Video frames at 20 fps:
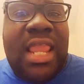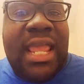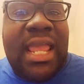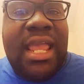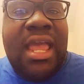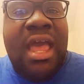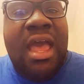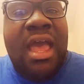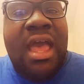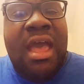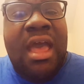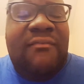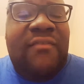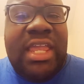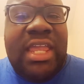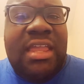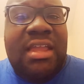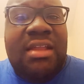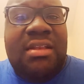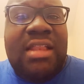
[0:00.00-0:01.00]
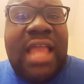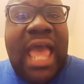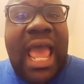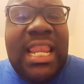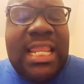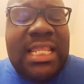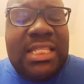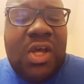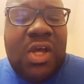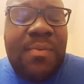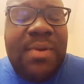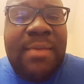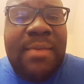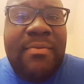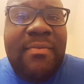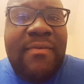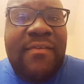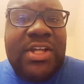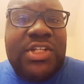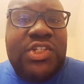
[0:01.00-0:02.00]
Like fucking, I need to open up
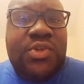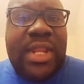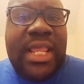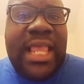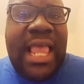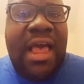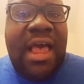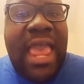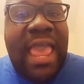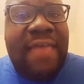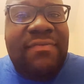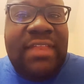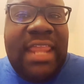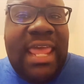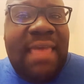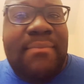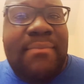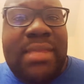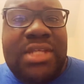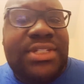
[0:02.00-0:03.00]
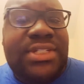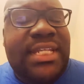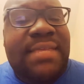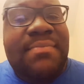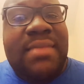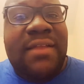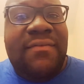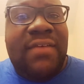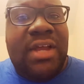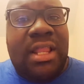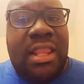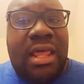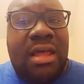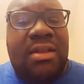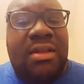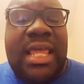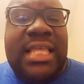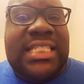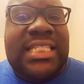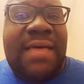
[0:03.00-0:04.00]
a motherfucking joint account after that, bitch. Leave me the fuck
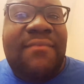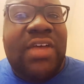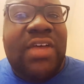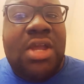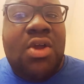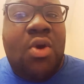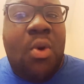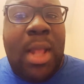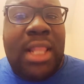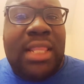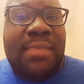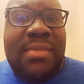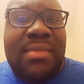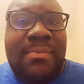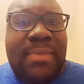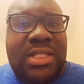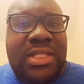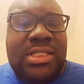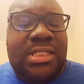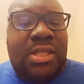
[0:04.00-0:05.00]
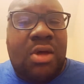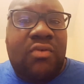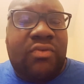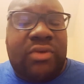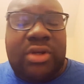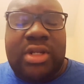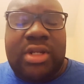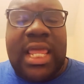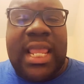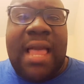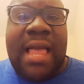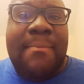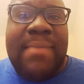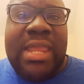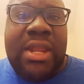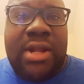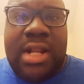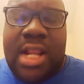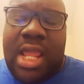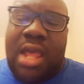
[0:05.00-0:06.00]
alone. Like stop fucking calling me, bitch. It's over. Like I'm
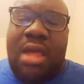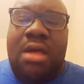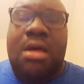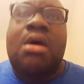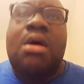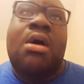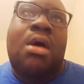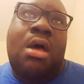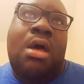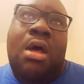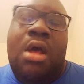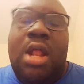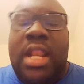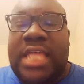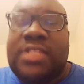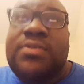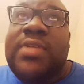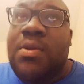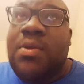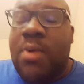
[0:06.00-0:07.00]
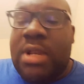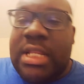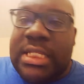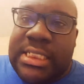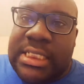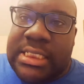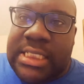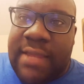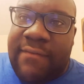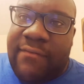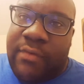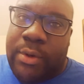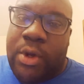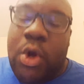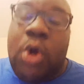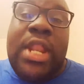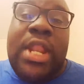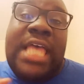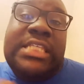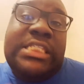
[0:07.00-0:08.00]
married now. That's what he wanted to say for
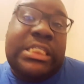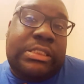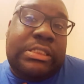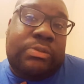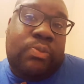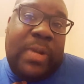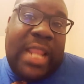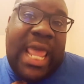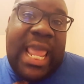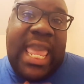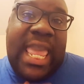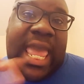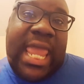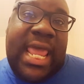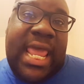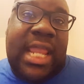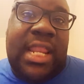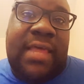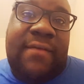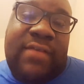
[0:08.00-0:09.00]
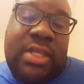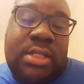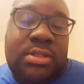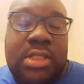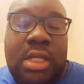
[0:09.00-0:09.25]
real. Or that's what I got out of it.